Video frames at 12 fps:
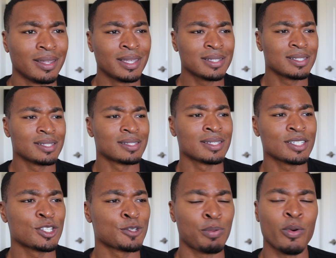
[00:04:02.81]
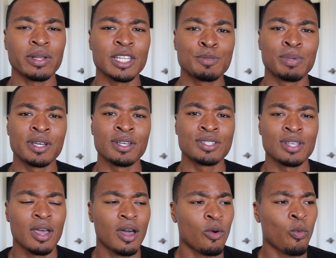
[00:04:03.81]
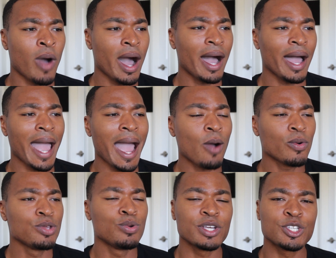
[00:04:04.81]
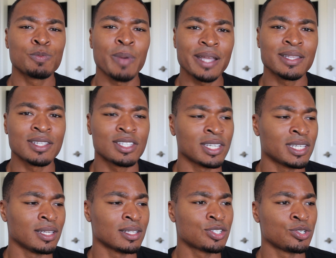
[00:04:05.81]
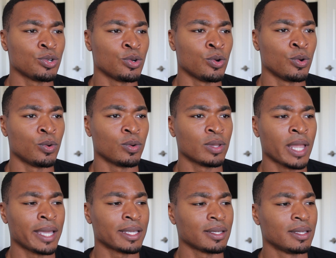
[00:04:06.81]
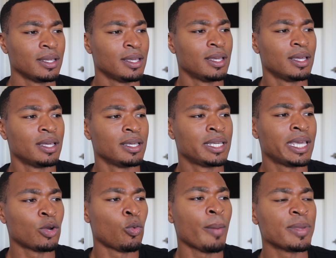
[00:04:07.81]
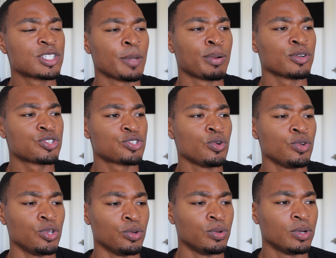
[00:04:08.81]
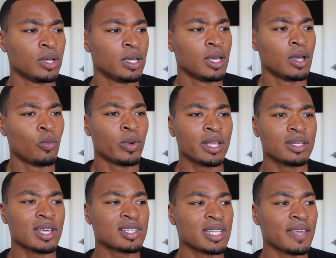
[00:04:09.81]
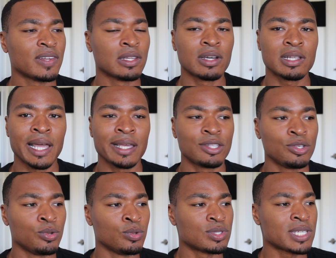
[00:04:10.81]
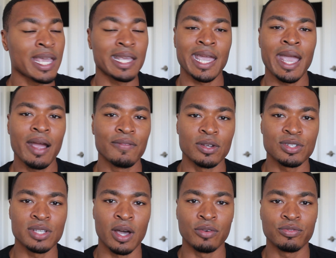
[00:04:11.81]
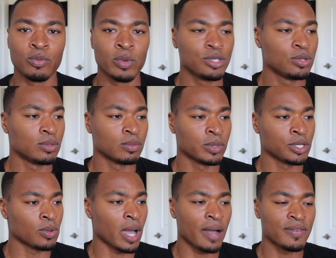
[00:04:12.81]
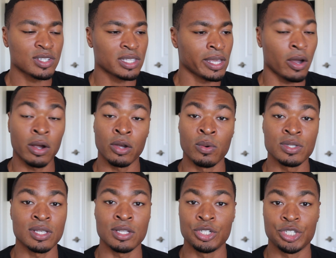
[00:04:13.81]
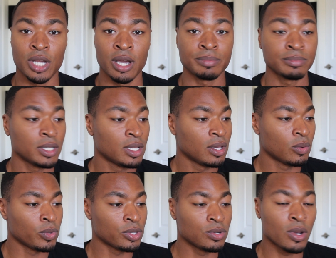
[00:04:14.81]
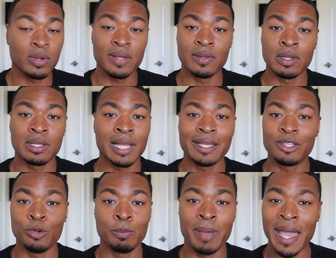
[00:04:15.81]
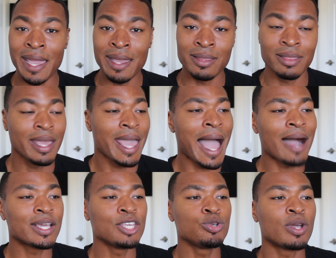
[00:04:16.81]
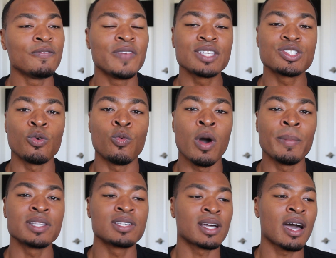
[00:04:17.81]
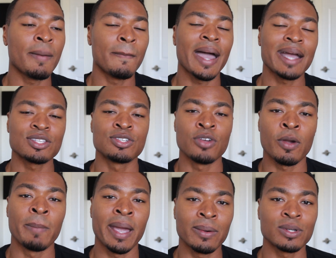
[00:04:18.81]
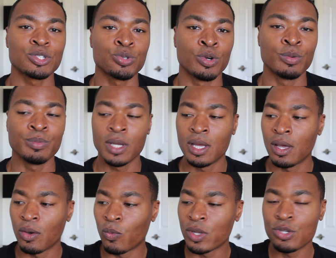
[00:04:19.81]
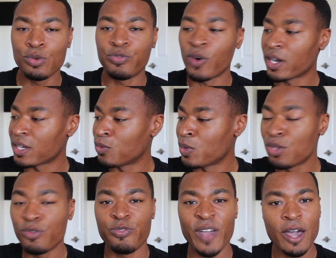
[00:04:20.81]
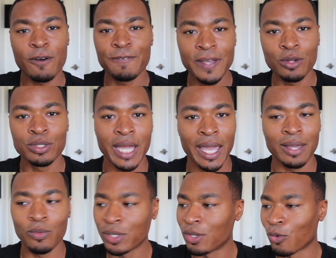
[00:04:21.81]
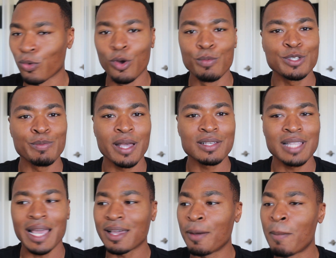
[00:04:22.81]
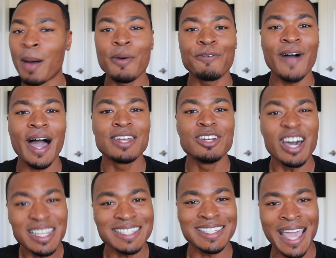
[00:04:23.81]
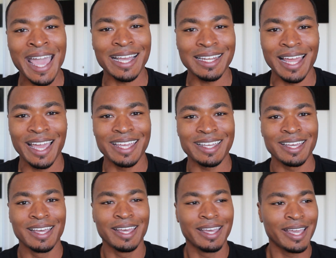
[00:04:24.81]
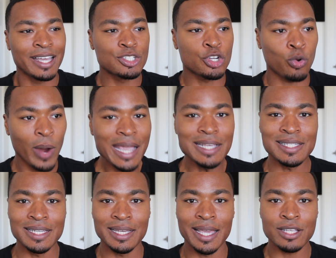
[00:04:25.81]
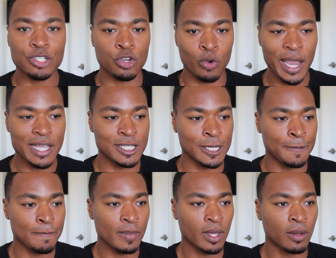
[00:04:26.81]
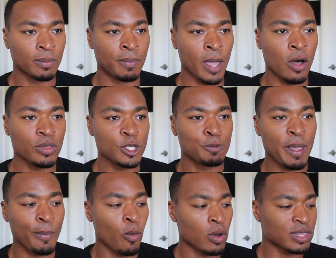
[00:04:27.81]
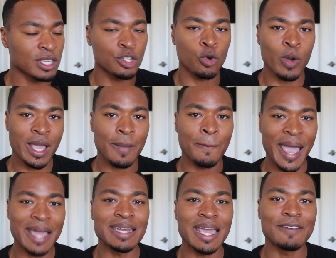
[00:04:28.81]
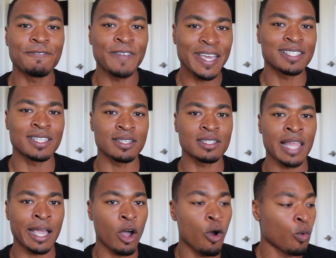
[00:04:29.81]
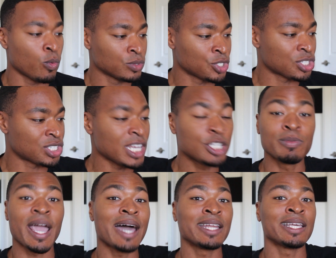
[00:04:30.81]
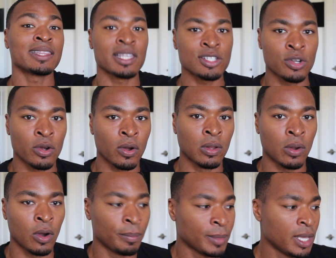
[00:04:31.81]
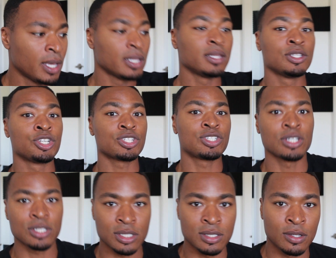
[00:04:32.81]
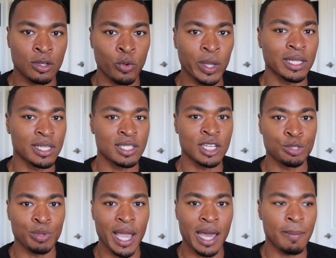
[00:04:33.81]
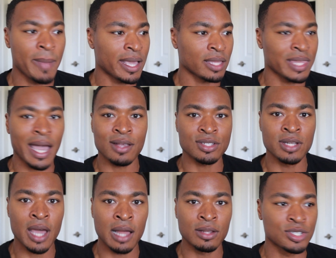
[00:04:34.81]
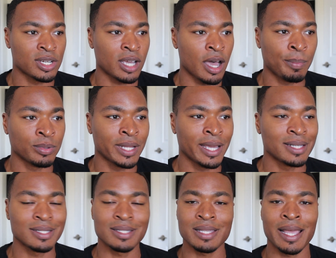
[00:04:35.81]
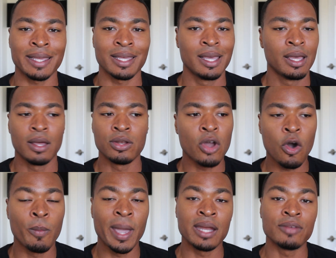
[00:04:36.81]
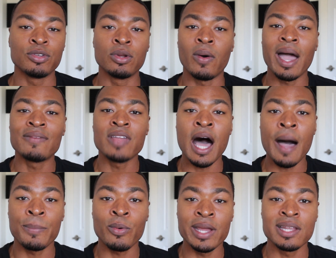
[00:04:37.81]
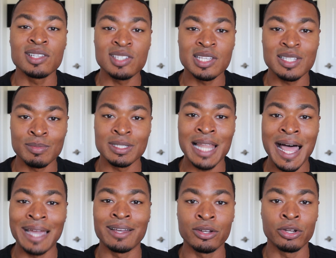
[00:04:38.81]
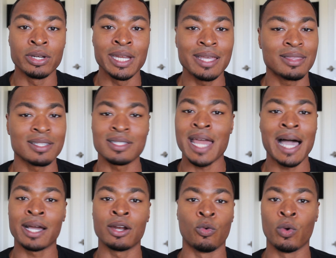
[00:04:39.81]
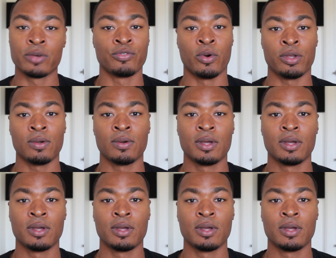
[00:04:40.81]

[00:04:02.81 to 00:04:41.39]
This is pointless, because how are you expected to like get a woman to pursue you when it doesn't even look like you take care of yourself? When you obviously aren't going to the gym, when you don't even look like you bathe, how can you convince a woman to come back to your barracks room when you fail field day, when your room smells like a mummified nutsack? Like, it's crazy. It's crazy. All these people want these quick band-aid fixes, like, oh, just teach me how to get this girl, or oh, just quickly teach me how to make $1,000 in a couple days. And it's like, no, man, if you don't have the operating systems lying underneath, it's not gonna work for you.